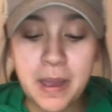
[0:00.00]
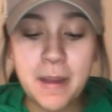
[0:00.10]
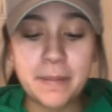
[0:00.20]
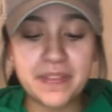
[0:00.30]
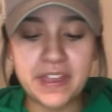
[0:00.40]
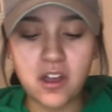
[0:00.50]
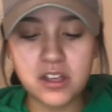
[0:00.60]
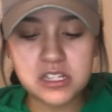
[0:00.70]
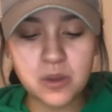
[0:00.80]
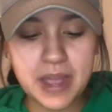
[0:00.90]
But they
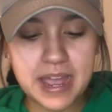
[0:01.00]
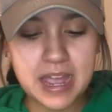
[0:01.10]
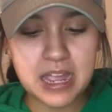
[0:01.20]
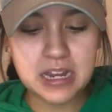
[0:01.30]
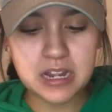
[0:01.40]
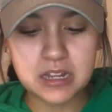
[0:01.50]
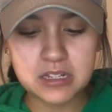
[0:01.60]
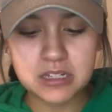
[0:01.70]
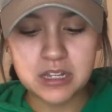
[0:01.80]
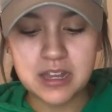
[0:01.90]
also had,
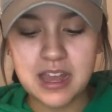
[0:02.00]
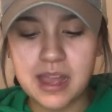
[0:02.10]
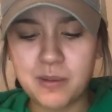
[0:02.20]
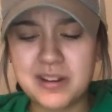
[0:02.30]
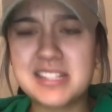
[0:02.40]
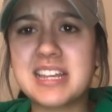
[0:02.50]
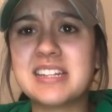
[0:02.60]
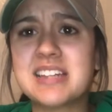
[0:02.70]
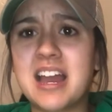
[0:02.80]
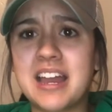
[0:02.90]
I want to say a
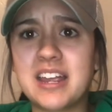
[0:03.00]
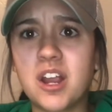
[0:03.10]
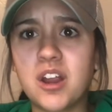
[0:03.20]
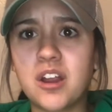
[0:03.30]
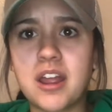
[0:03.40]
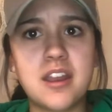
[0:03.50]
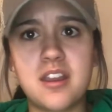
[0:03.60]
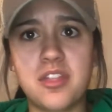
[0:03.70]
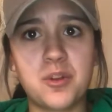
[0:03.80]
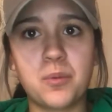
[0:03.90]
tiger and
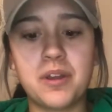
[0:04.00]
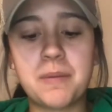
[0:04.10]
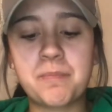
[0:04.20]
another one.